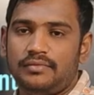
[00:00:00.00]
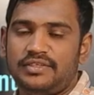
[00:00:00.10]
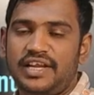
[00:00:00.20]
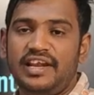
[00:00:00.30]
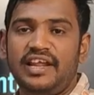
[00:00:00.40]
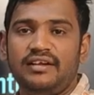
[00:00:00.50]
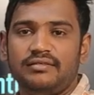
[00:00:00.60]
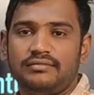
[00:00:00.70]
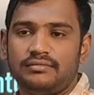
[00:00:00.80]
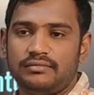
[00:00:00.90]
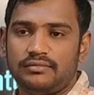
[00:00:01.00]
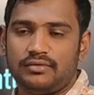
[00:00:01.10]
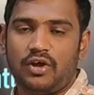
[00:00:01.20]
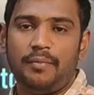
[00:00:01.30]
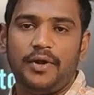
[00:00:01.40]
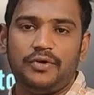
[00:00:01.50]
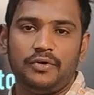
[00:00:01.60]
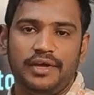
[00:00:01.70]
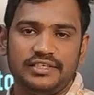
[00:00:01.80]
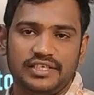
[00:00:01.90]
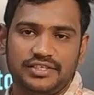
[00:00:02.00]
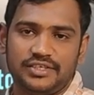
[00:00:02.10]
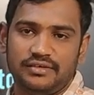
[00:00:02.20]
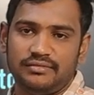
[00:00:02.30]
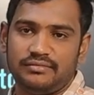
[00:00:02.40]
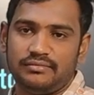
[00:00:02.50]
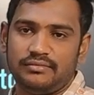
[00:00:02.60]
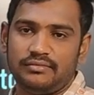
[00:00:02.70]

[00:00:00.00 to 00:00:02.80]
Sending topper to A section,